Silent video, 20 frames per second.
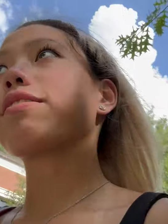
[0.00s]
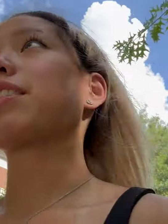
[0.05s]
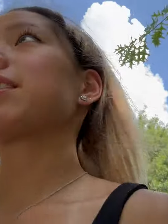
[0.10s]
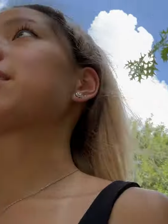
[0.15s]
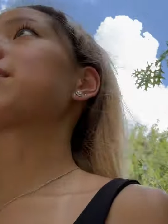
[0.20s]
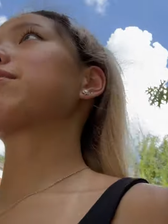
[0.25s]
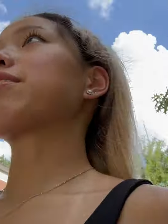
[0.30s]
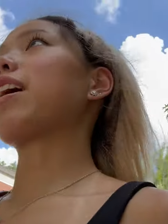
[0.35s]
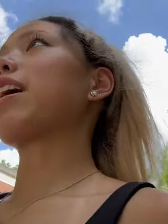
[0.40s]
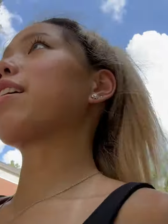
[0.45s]

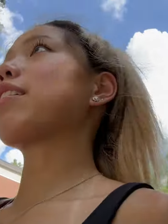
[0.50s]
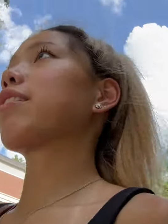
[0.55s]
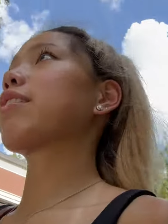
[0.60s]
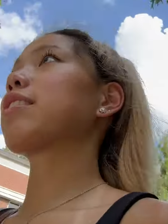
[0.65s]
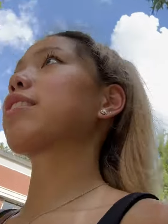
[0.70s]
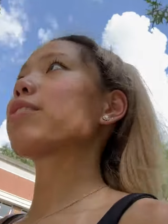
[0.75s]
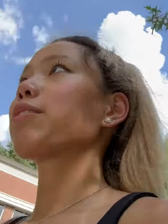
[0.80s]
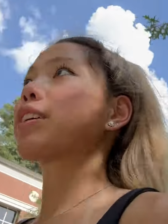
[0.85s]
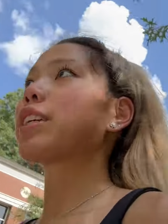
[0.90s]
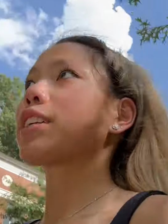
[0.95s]
first
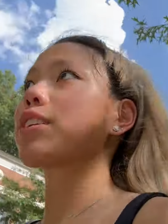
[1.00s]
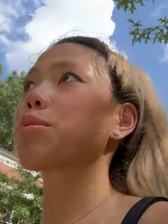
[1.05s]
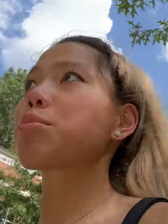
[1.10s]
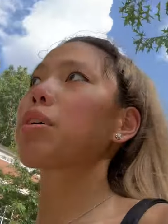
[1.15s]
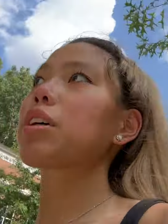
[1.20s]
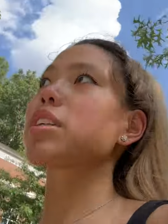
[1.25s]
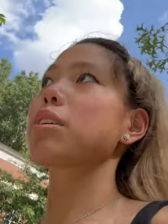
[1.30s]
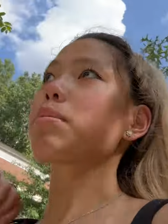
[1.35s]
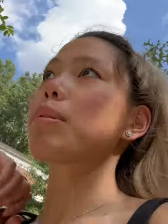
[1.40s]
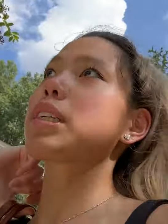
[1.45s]
round. We just
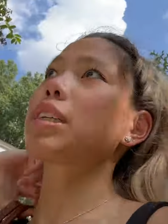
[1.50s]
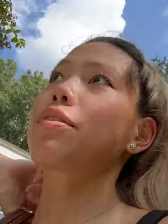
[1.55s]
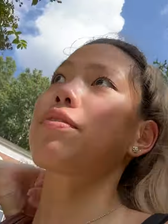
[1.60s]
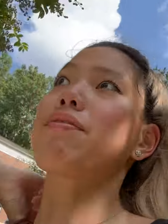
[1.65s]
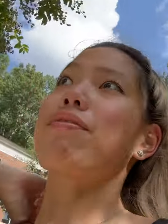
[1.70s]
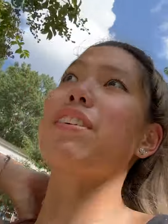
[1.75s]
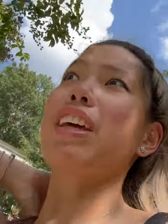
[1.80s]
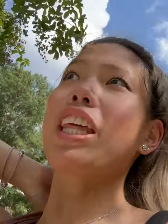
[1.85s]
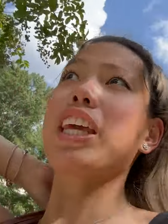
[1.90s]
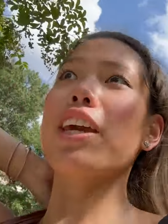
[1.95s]
watched a bunch of
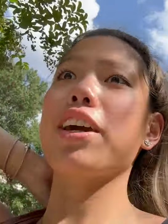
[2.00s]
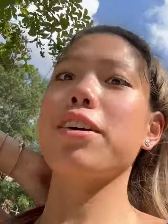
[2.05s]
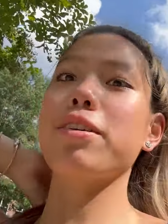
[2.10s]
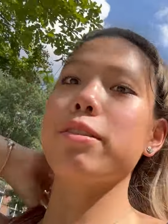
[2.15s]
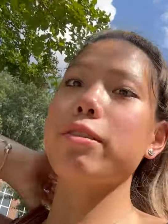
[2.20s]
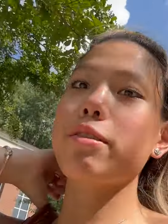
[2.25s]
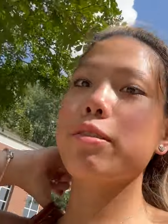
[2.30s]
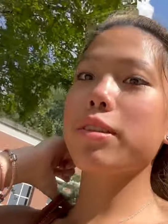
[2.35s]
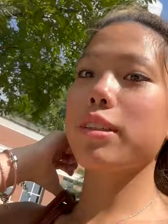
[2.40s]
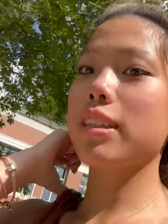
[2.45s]

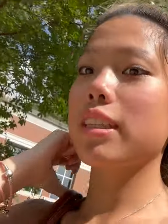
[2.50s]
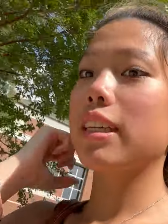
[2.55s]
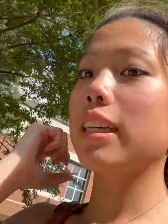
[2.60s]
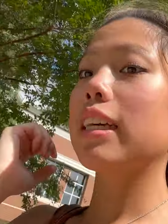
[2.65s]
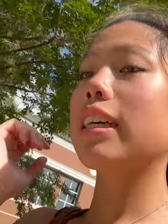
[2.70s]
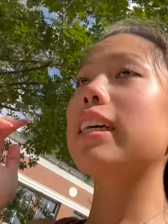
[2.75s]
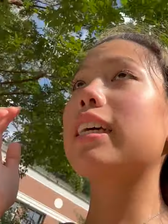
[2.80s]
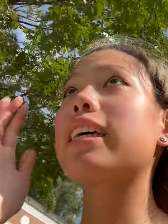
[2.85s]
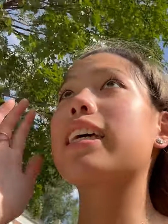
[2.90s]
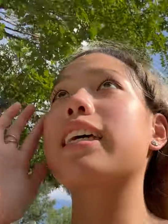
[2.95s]
videos.
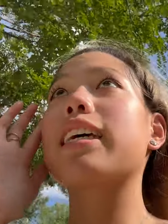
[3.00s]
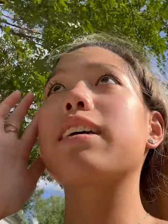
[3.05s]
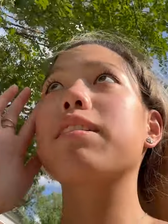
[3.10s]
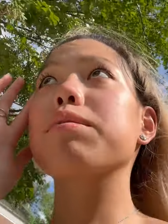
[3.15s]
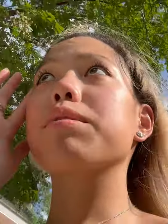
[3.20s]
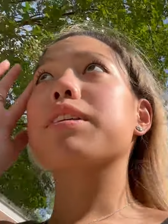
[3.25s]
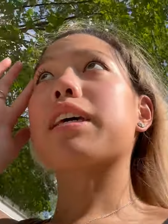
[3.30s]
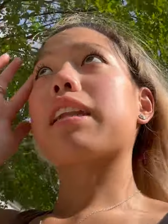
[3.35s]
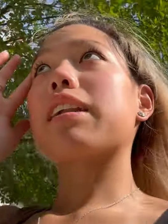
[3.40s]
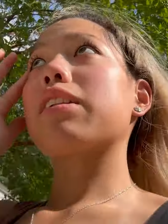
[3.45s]
It
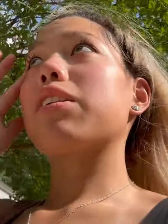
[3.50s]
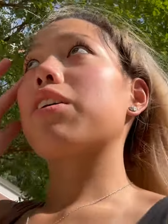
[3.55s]
was kind of